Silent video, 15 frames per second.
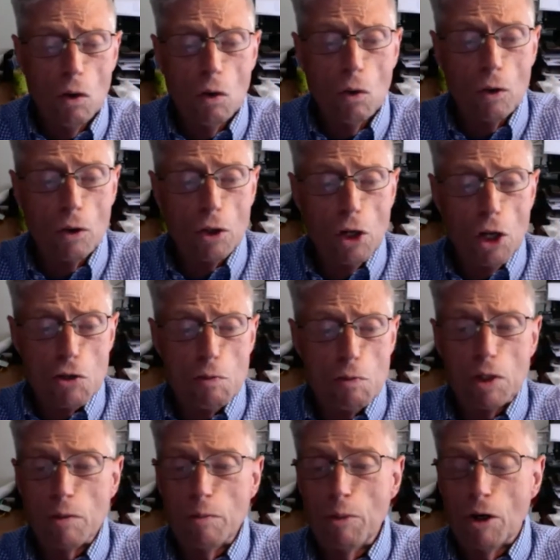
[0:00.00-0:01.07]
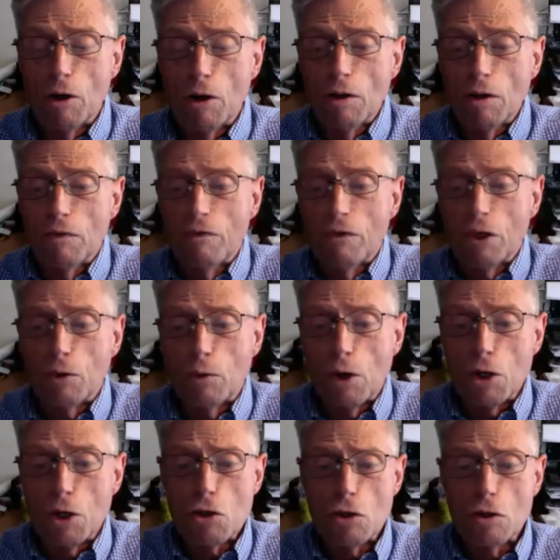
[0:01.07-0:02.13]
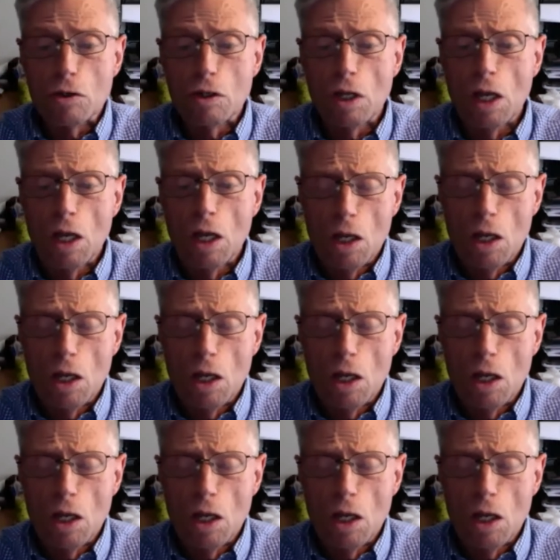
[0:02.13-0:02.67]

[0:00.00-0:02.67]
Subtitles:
organized by the Maryland Federation,